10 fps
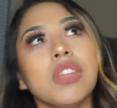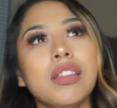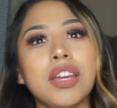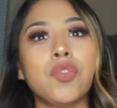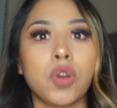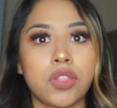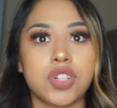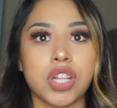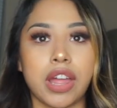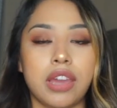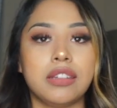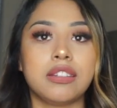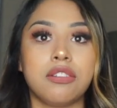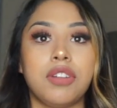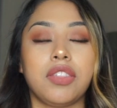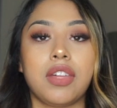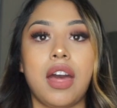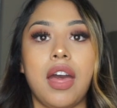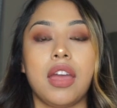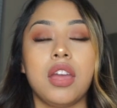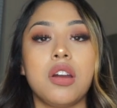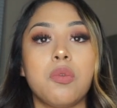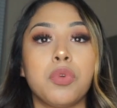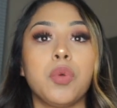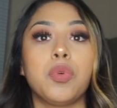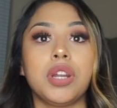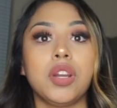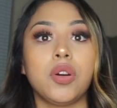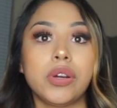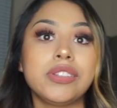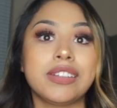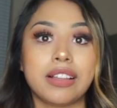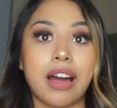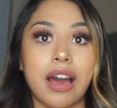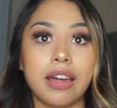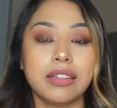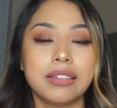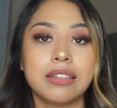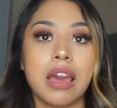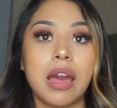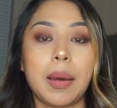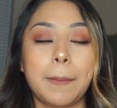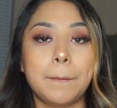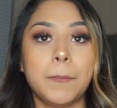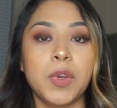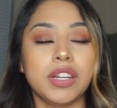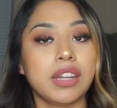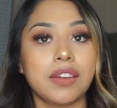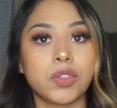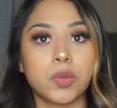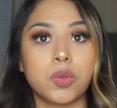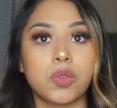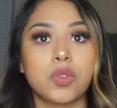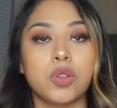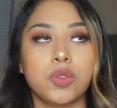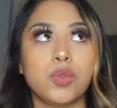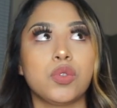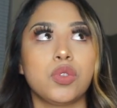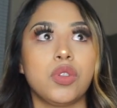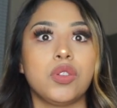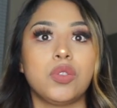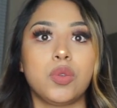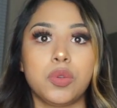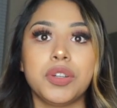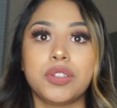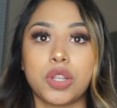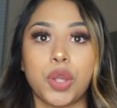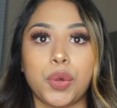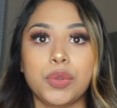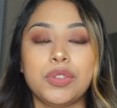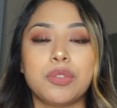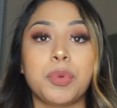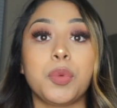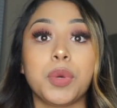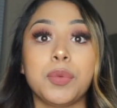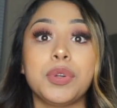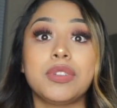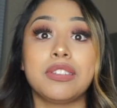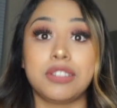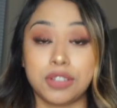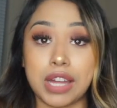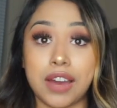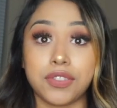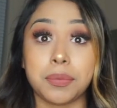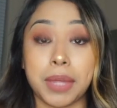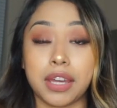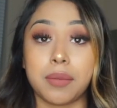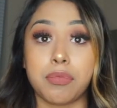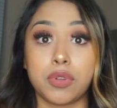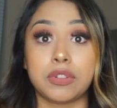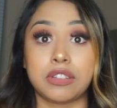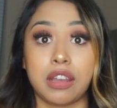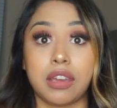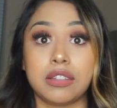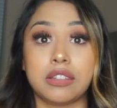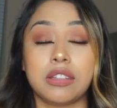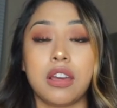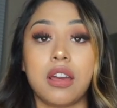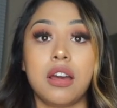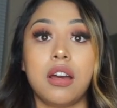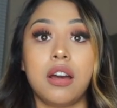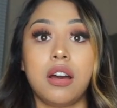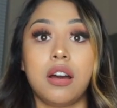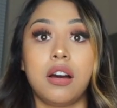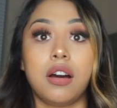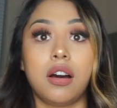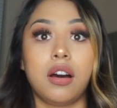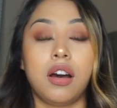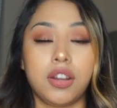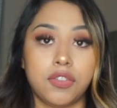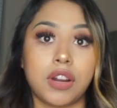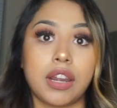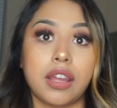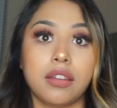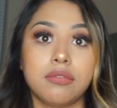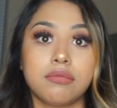like 4th of July and stuff like that, we wouldn't go into class. We didn't have school. The school was closed, but we would still have to make up those days on a Friday